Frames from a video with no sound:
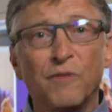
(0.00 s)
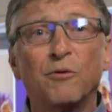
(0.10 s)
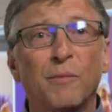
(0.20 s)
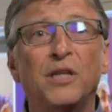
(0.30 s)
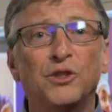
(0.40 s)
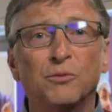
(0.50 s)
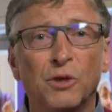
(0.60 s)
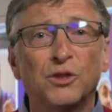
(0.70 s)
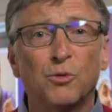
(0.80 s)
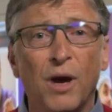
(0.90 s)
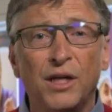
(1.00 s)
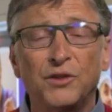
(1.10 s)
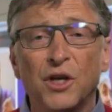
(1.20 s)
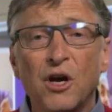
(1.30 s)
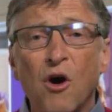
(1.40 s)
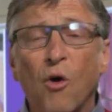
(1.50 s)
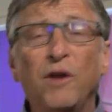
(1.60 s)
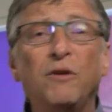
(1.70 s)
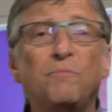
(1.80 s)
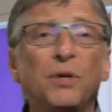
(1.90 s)
your information in rich ways, or
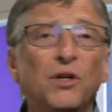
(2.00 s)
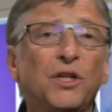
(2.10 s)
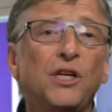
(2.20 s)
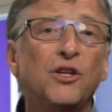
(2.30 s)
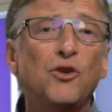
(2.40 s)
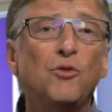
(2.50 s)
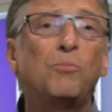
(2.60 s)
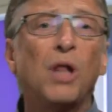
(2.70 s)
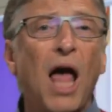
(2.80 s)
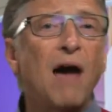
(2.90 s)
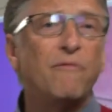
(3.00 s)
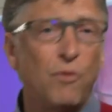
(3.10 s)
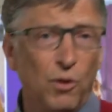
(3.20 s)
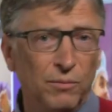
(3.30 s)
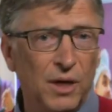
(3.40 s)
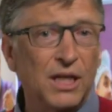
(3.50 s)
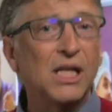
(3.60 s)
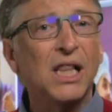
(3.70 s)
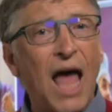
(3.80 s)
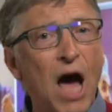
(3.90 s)
even building a new platform, a
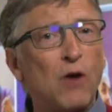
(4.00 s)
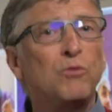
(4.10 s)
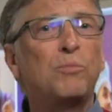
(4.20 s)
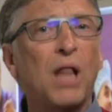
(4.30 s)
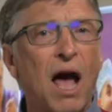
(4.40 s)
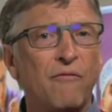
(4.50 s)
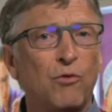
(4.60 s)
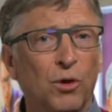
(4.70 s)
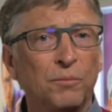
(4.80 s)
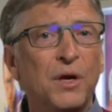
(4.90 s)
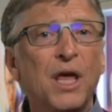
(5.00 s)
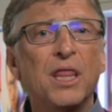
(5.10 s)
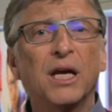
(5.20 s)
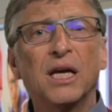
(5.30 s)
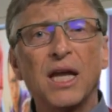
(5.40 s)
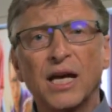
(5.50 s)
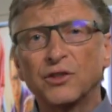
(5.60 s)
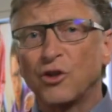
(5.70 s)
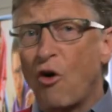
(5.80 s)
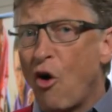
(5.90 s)
cloud platform that
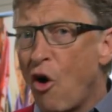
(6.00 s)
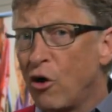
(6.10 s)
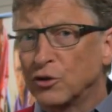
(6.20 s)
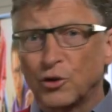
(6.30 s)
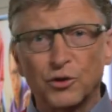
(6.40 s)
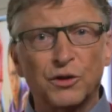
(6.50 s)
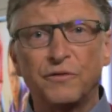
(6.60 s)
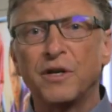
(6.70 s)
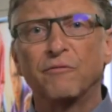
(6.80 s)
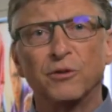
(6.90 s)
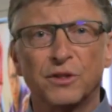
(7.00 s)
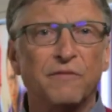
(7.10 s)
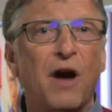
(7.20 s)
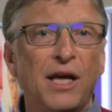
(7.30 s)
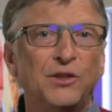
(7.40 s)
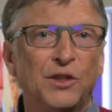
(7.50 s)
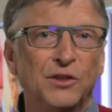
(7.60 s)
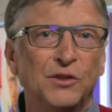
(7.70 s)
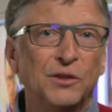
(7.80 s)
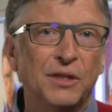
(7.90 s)
connects to all sorts of different
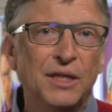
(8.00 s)
devices.